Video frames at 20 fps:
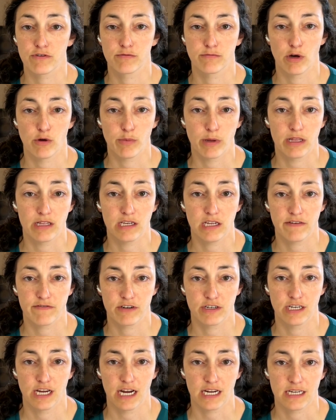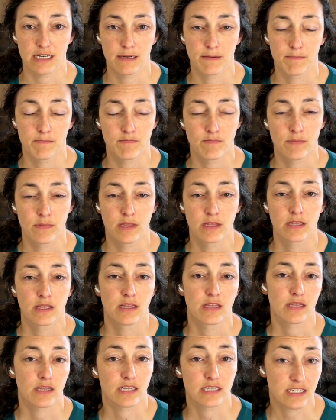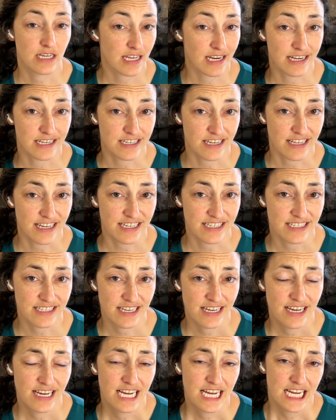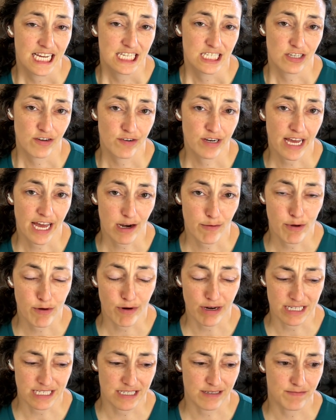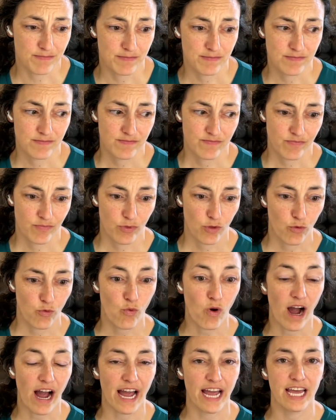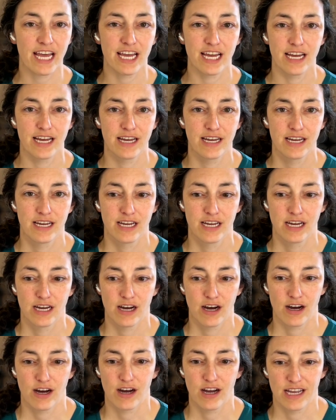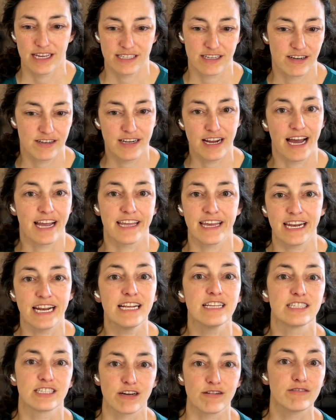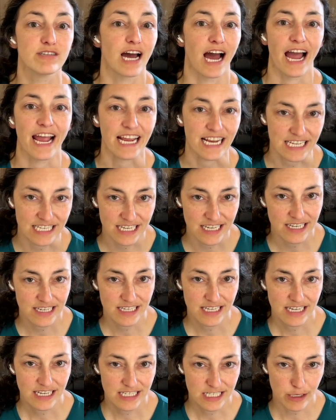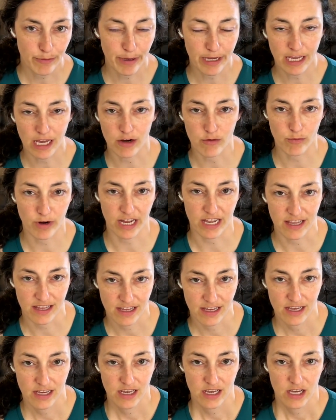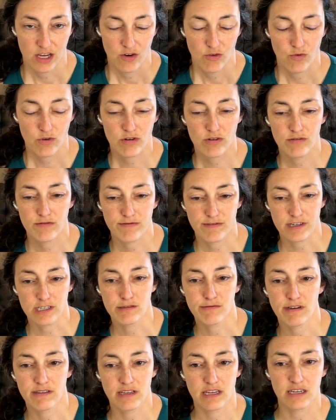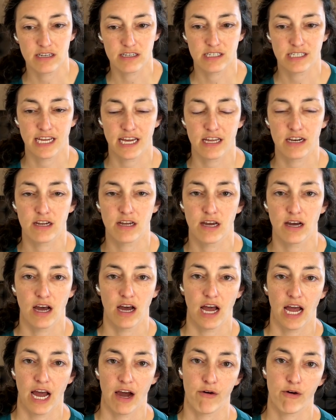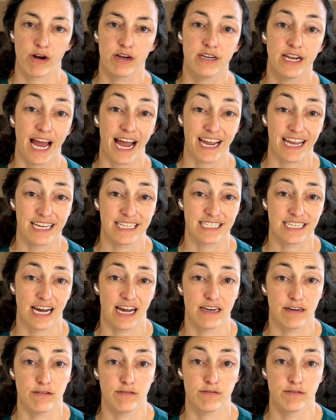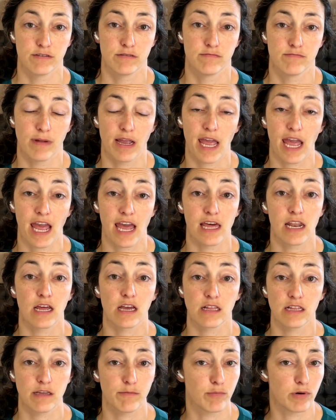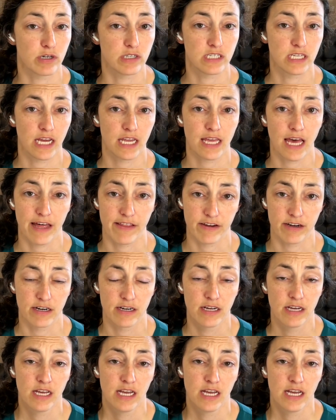your mobility of your neck. Let's get into this. So anatomy-wise, why is our neck getting so tight to begin with? Well, first we have to understand how our neck is kind of mechanically put together.